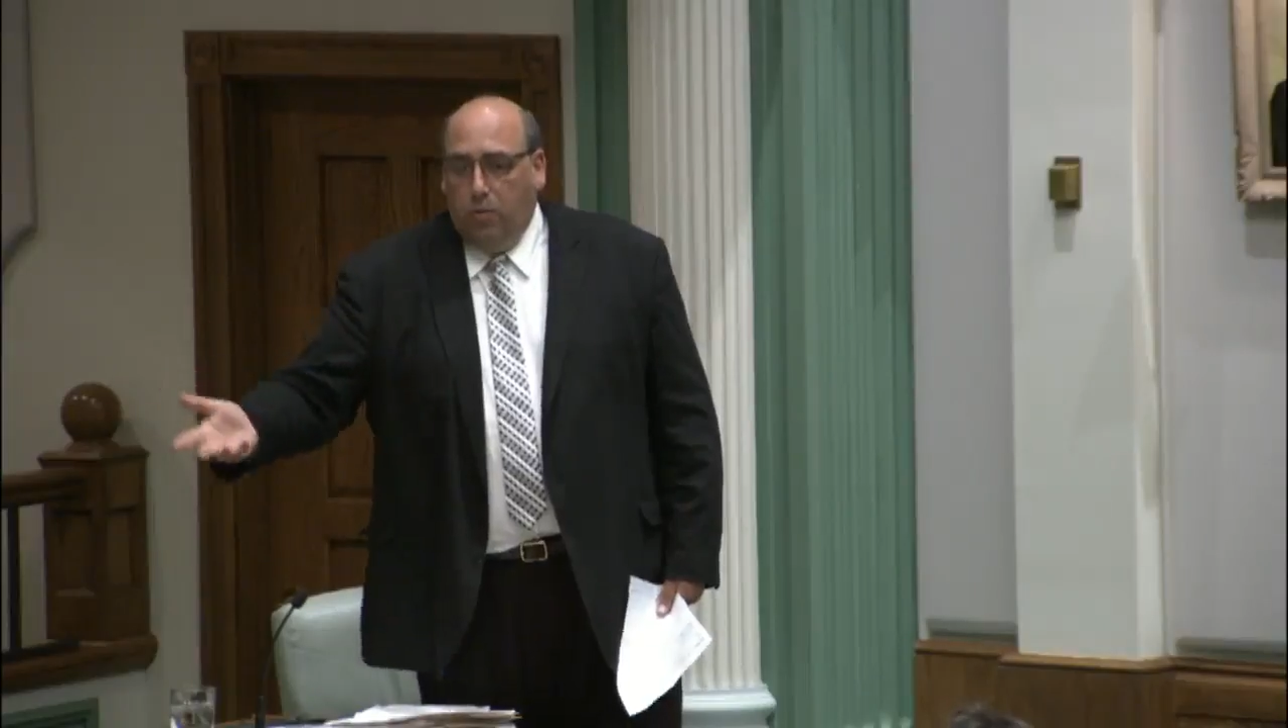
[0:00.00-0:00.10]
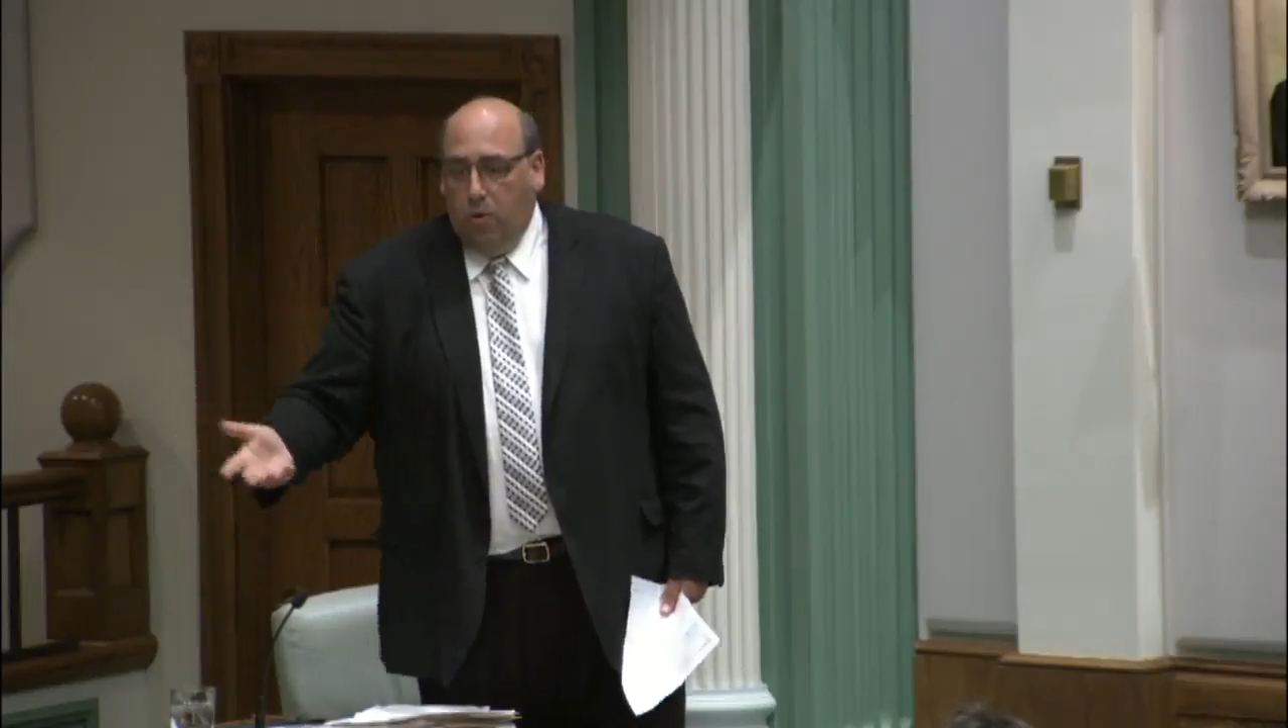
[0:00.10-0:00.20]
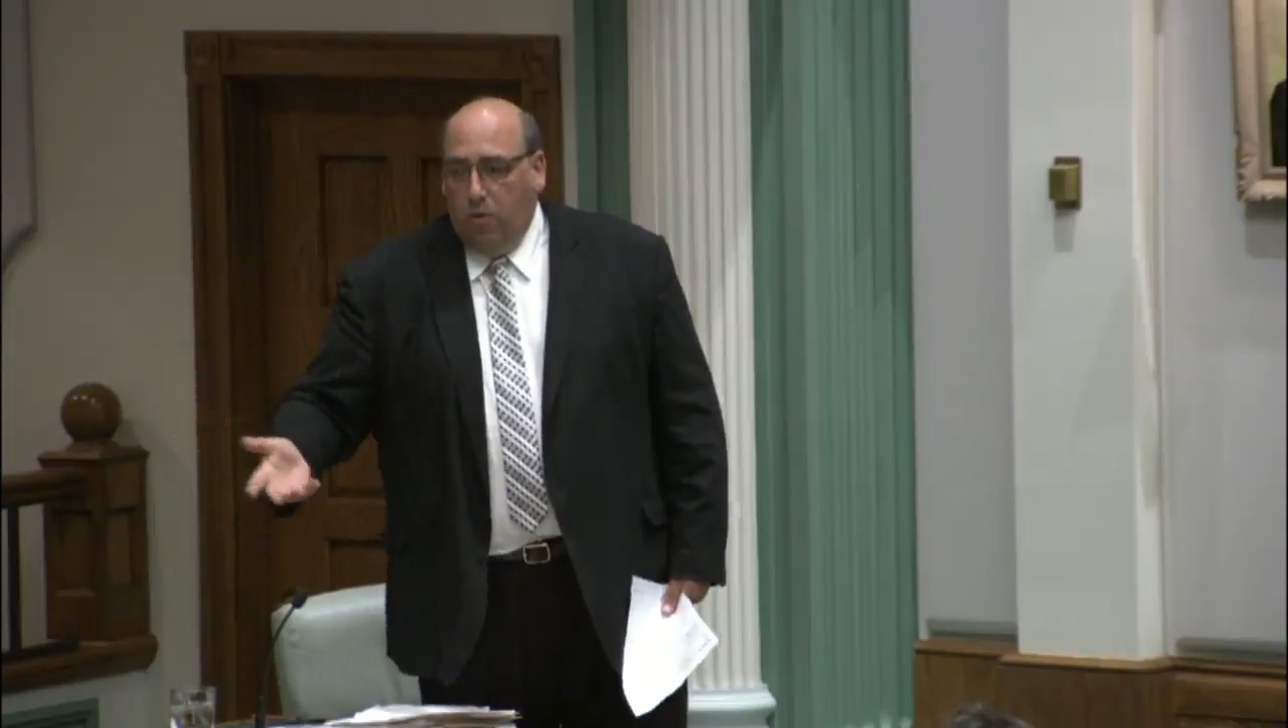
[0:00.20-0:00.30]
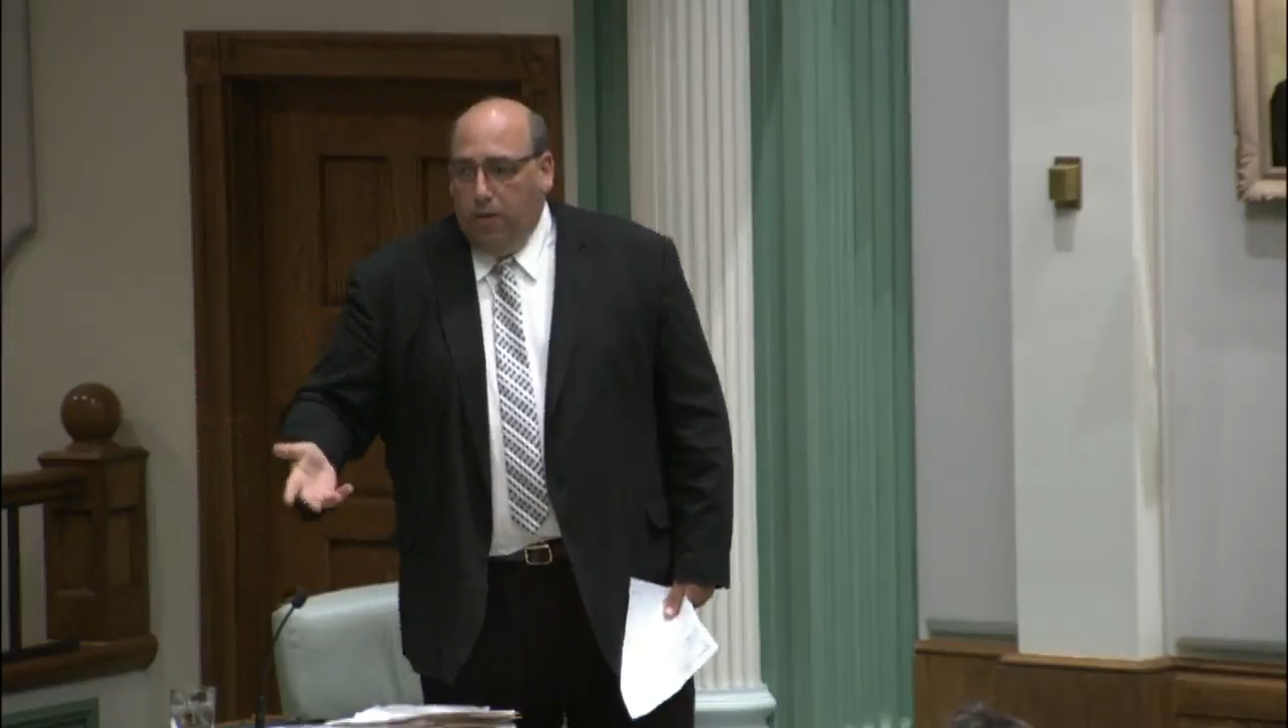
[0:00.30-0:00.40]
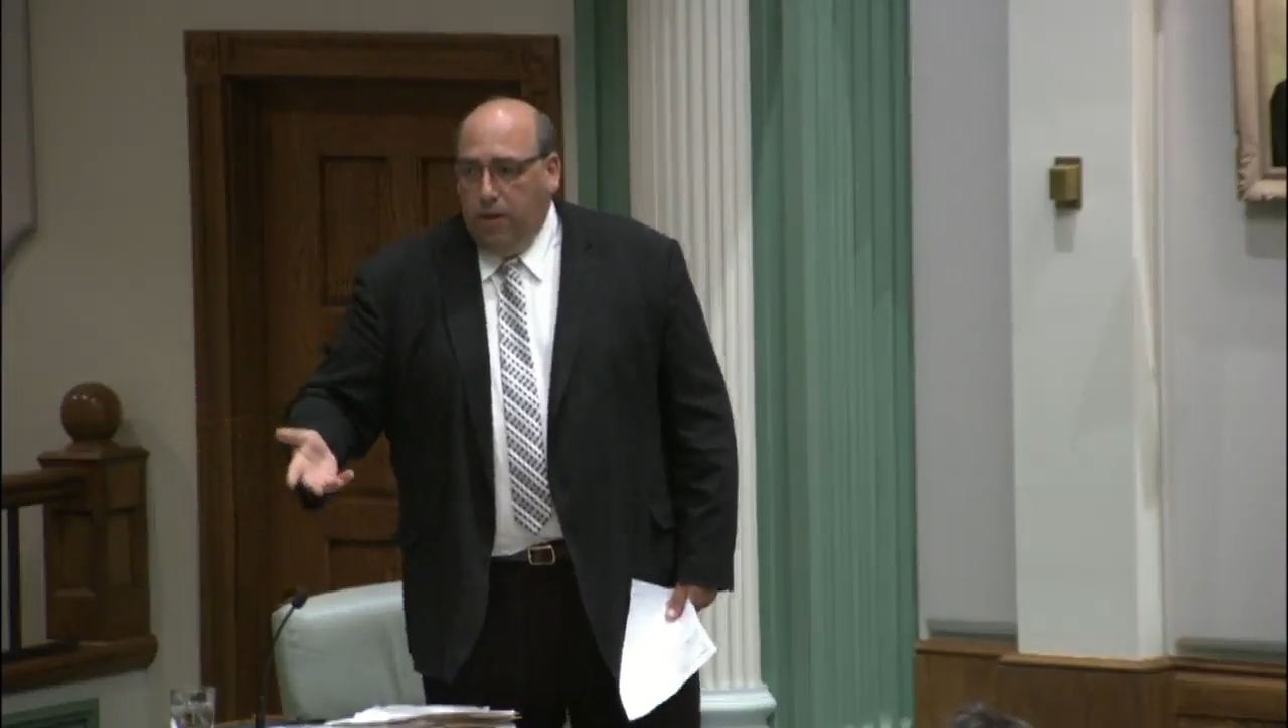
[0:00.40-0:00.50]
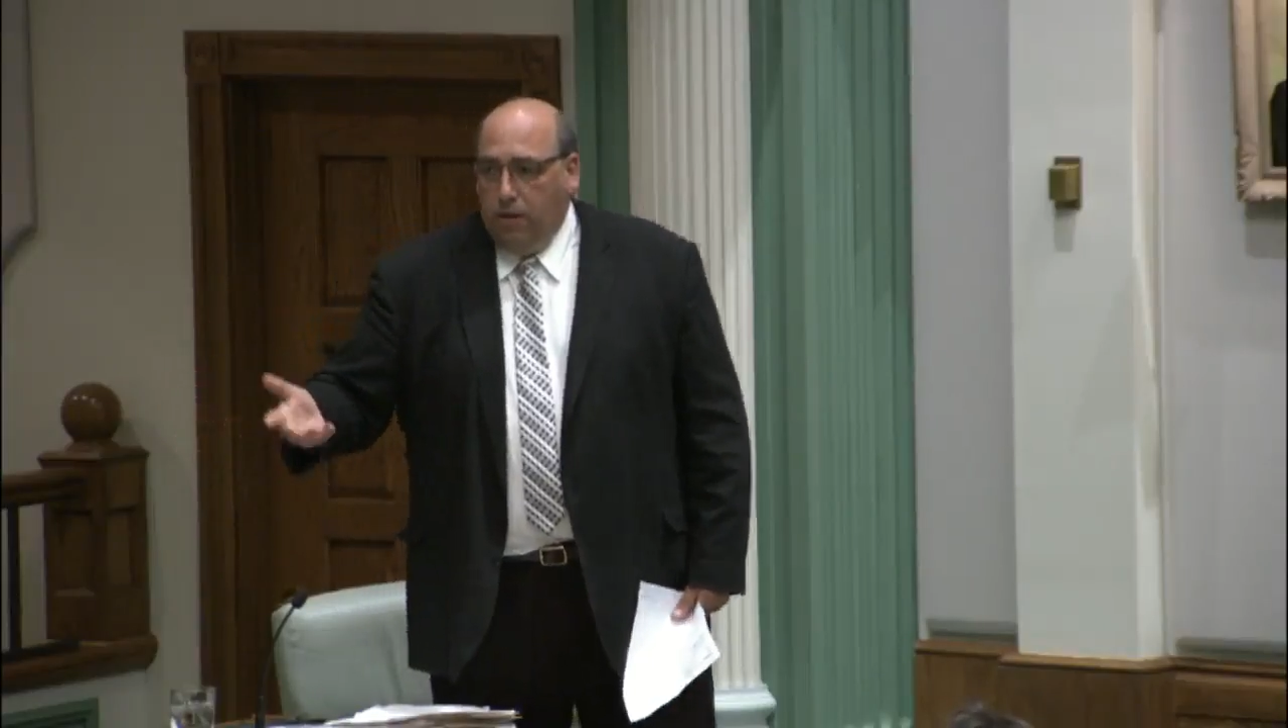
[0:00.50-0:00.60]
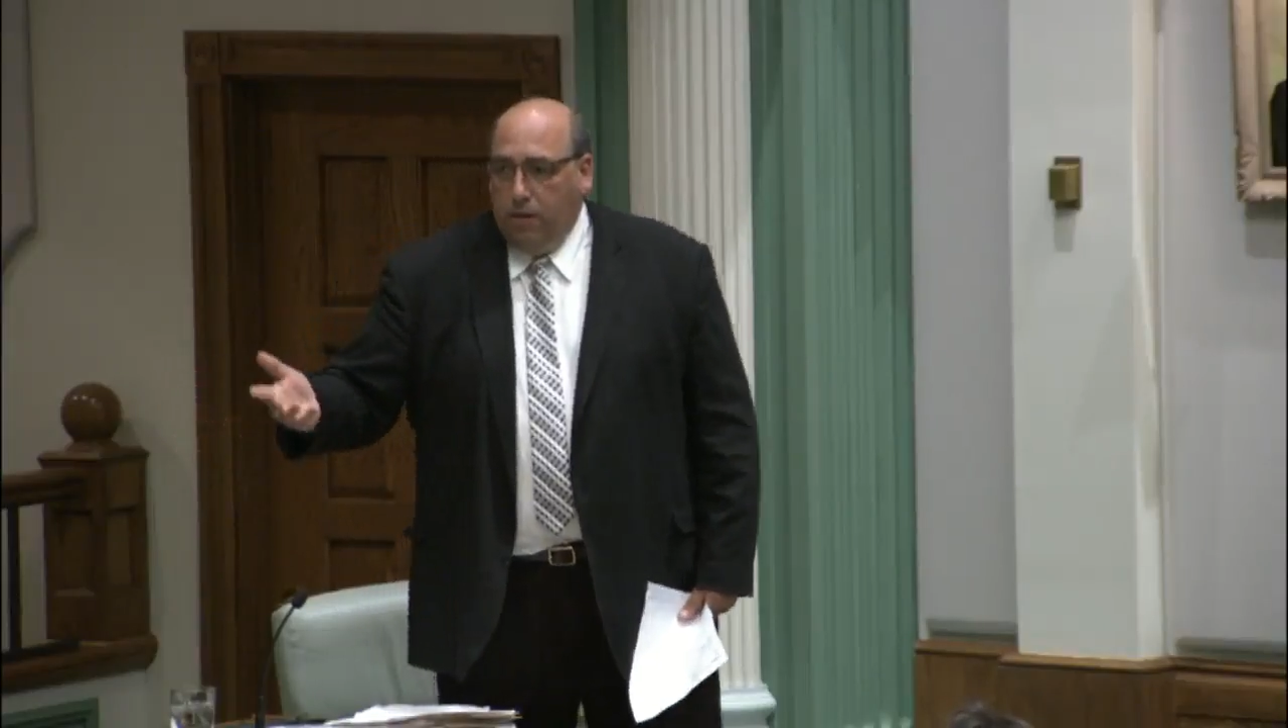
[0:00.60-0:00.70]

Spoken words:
movie,